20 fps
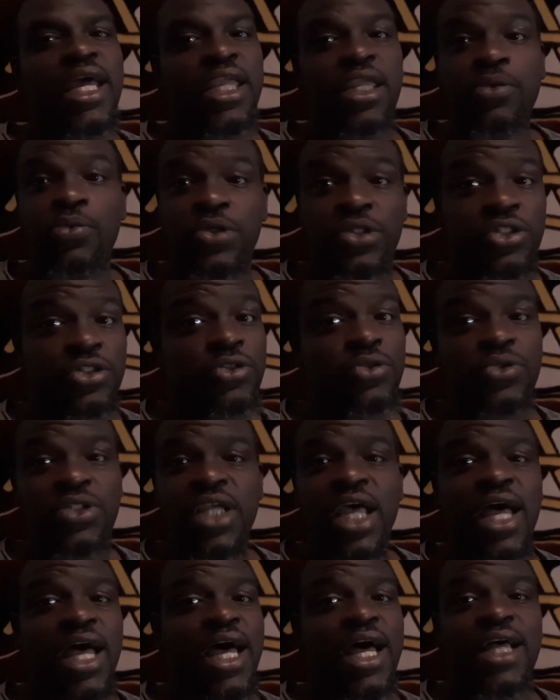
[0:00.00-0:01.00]
He would shoot
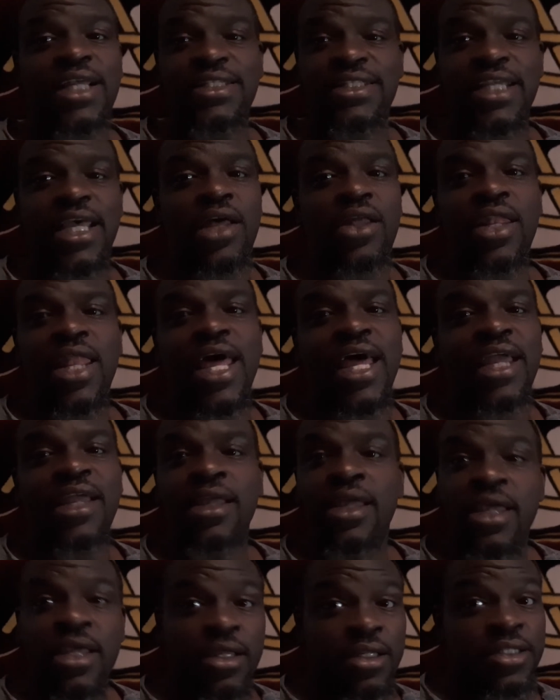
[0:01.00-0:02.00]
your eyes out like
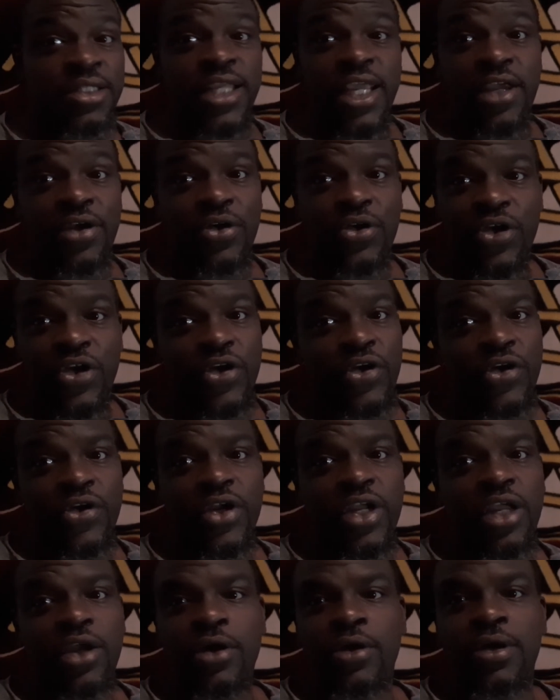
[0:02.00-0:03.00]
Dale
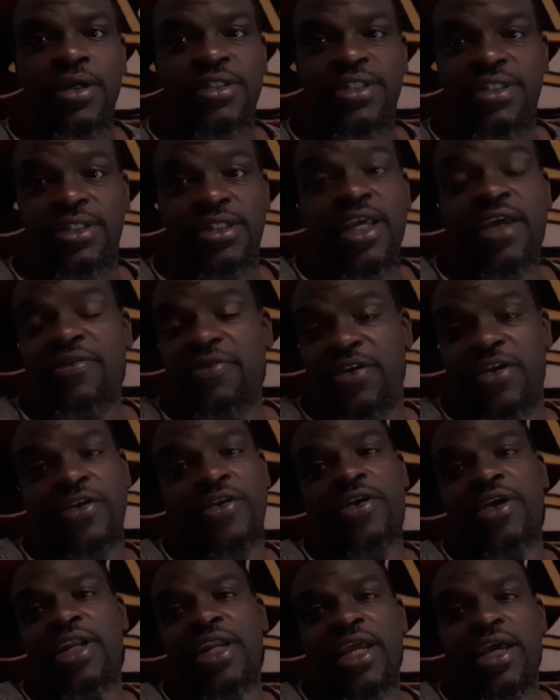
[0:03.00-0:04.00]
Curry or Steph
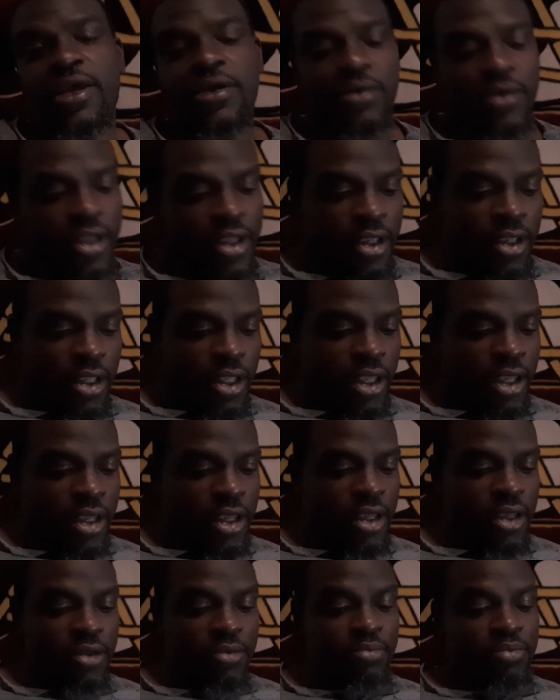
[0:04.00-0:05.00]
Curry now.
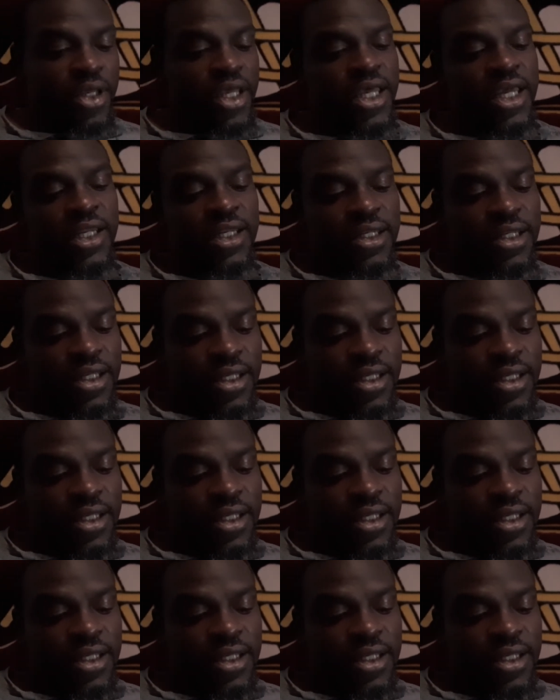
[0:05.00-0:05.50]
But